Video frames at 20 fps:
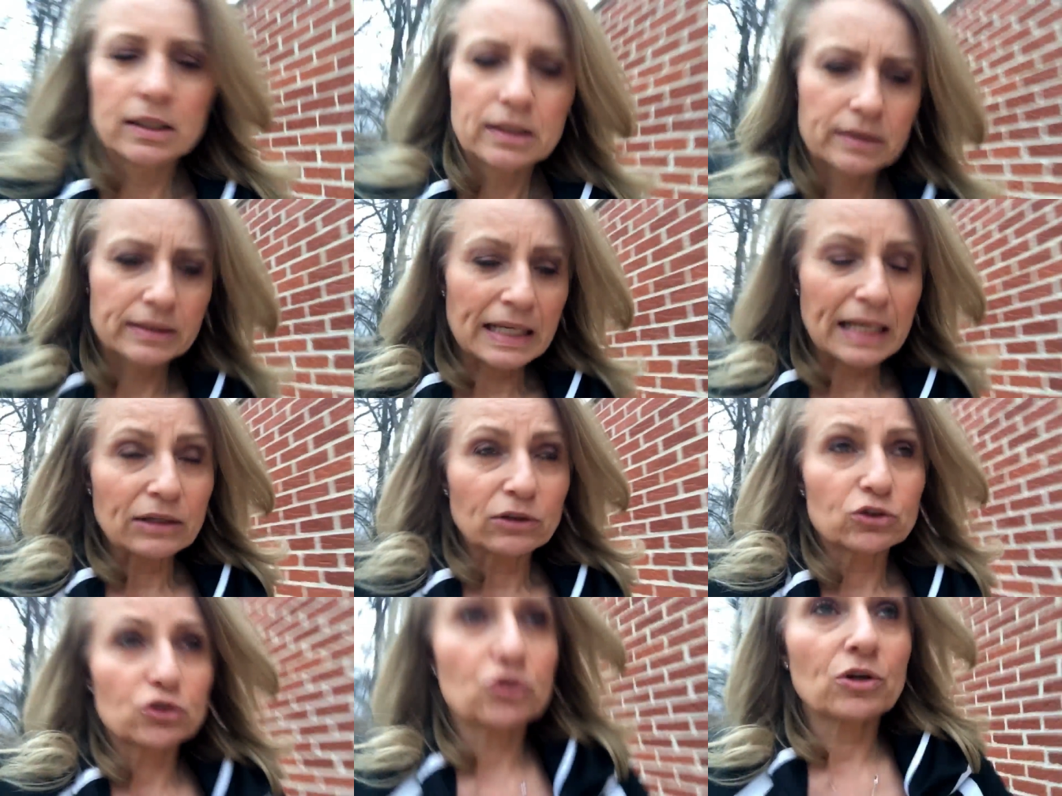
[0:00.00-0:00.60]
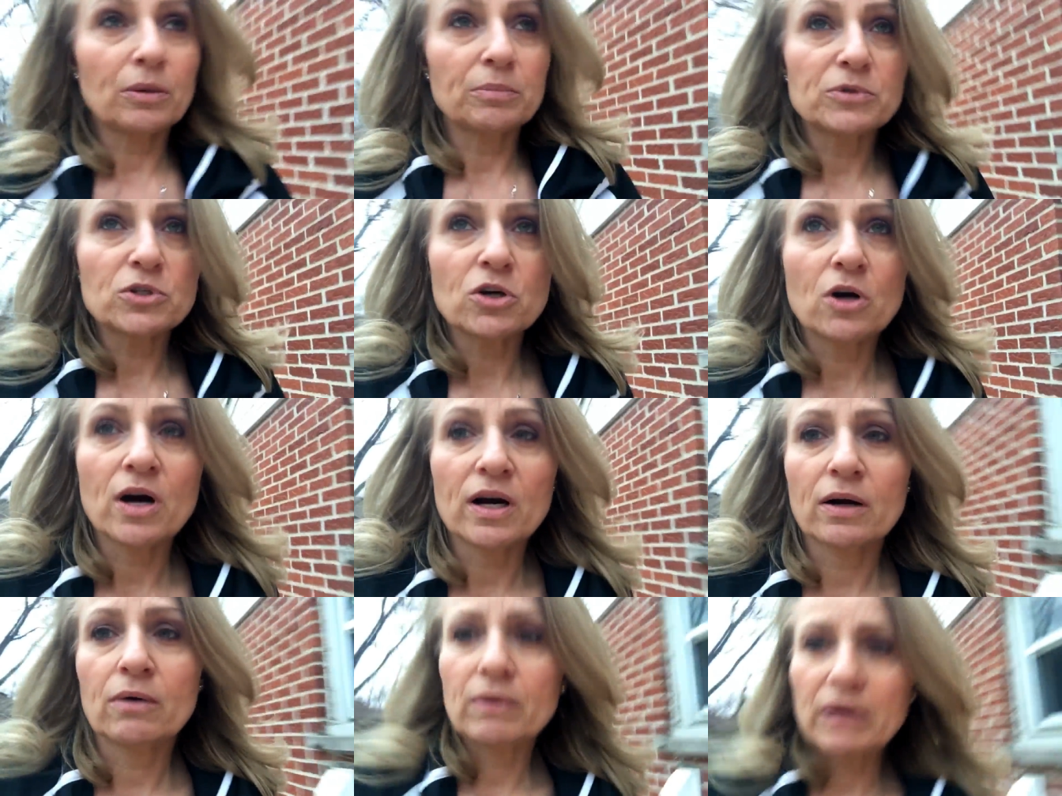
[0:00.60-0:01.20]
Donald Trump
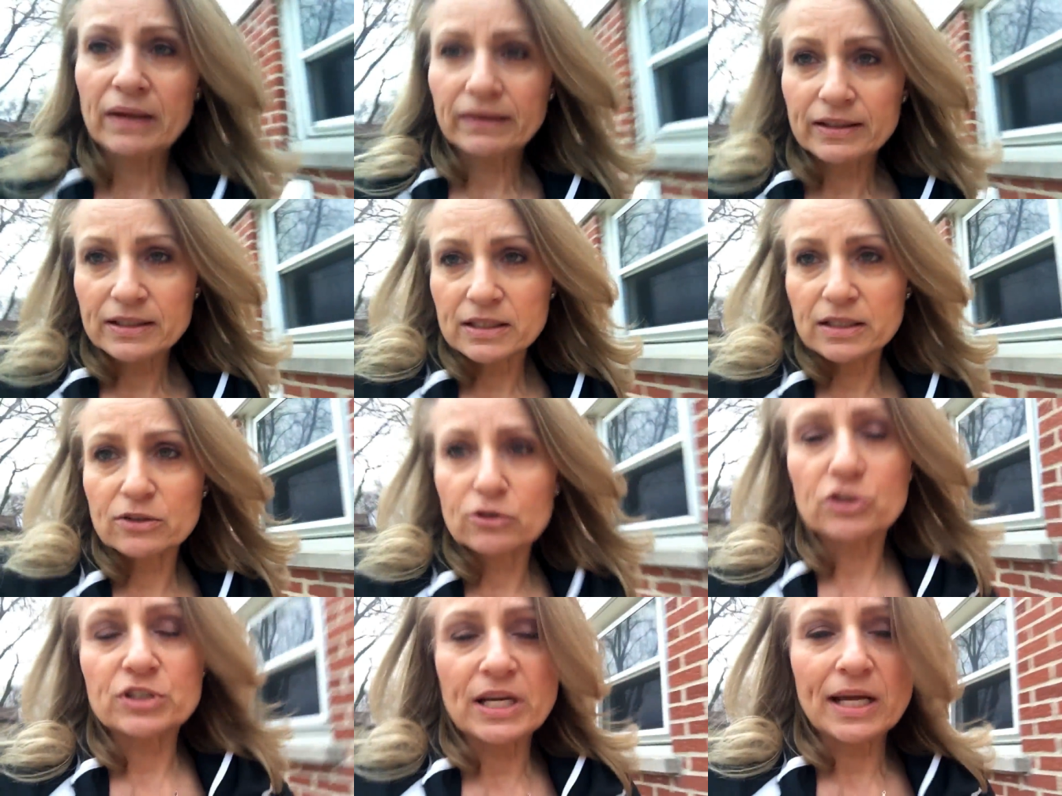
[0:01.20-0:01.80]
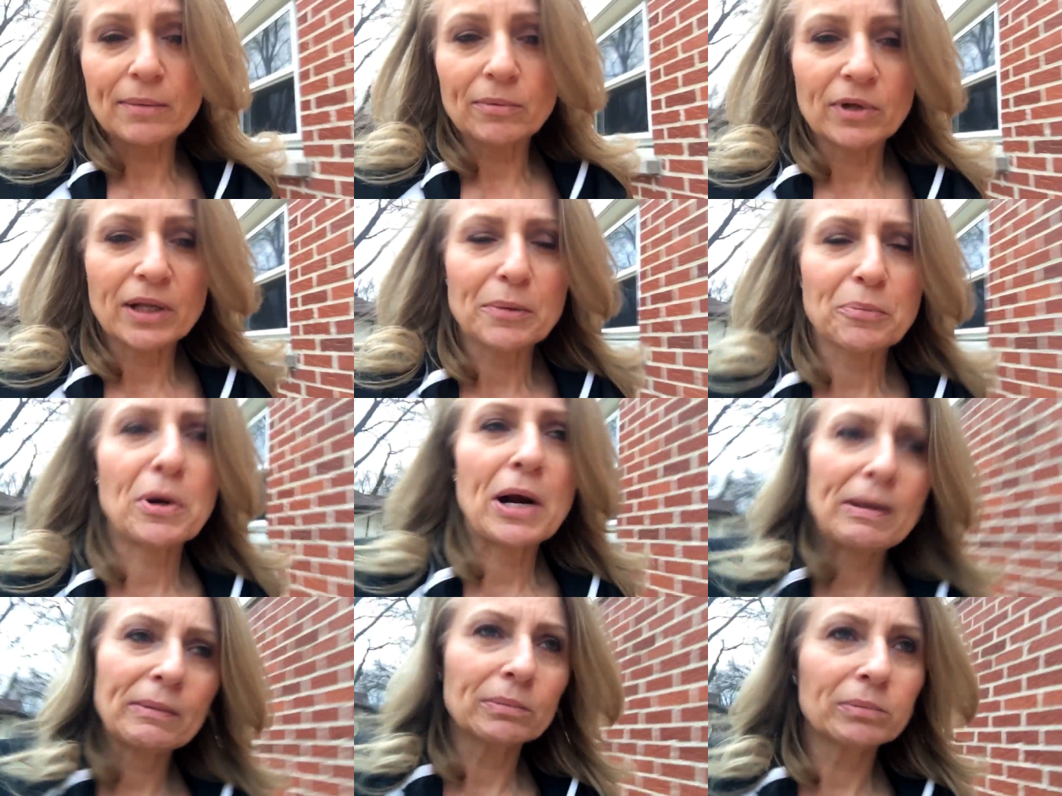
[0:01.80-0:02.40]
talk around the dinner table. I
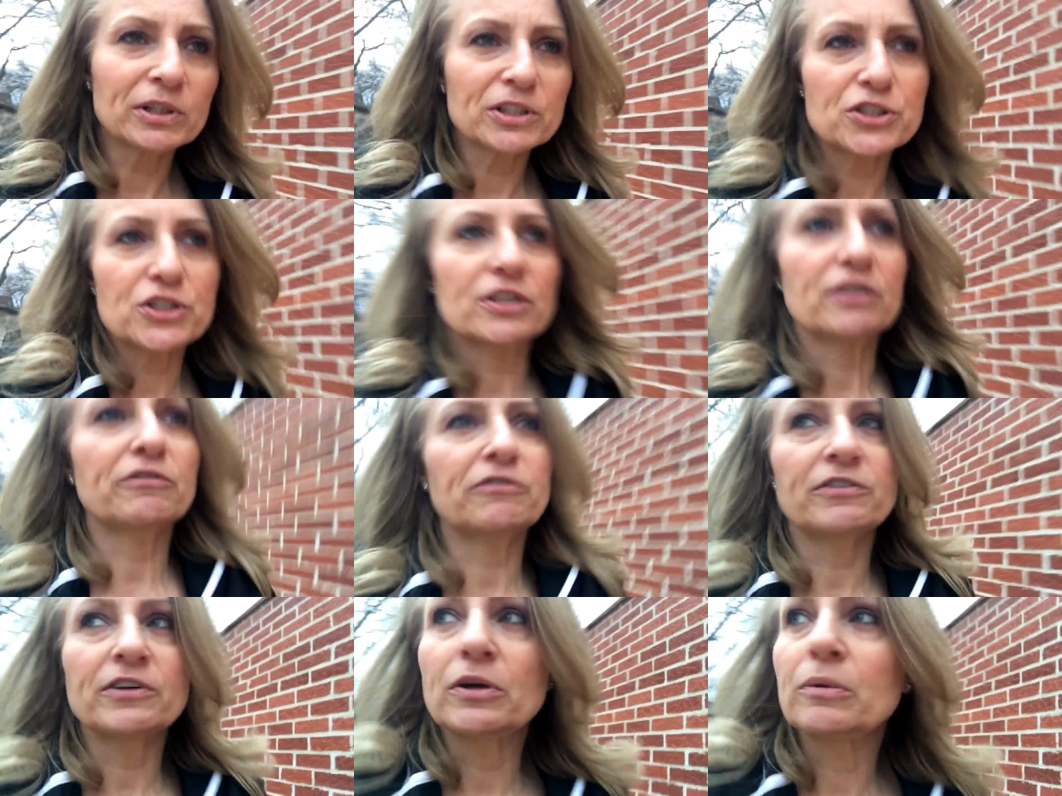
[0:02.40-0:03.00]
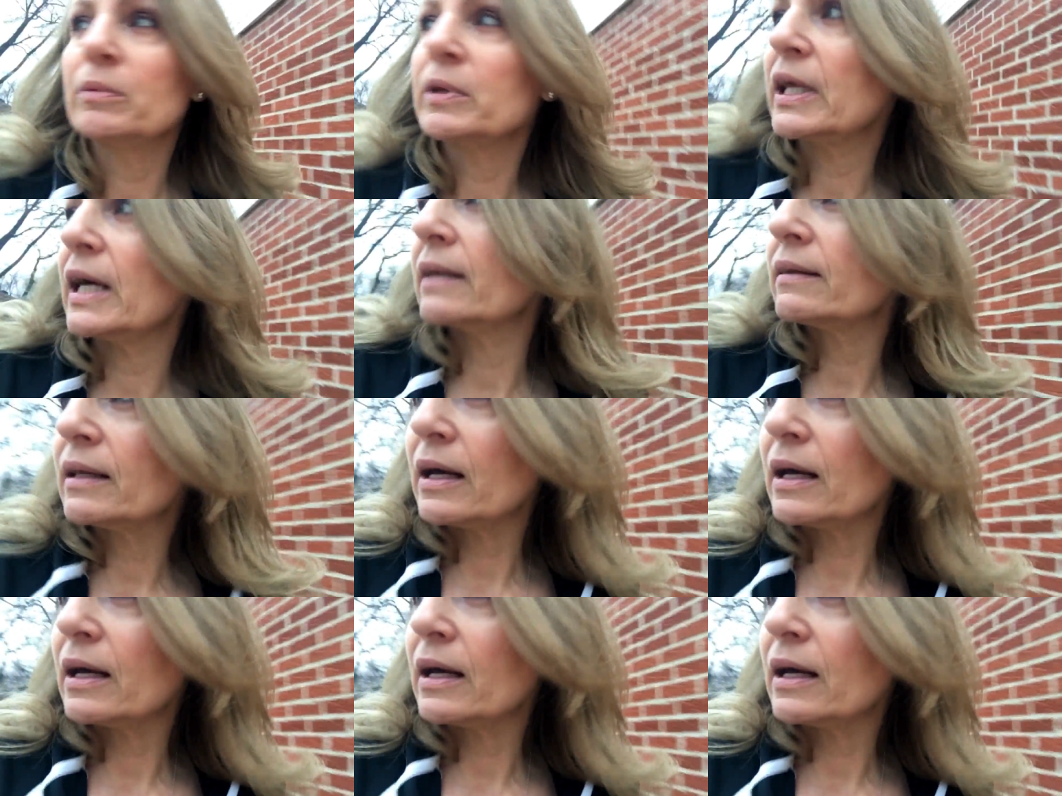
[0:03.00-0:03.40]
probably should have filmed that.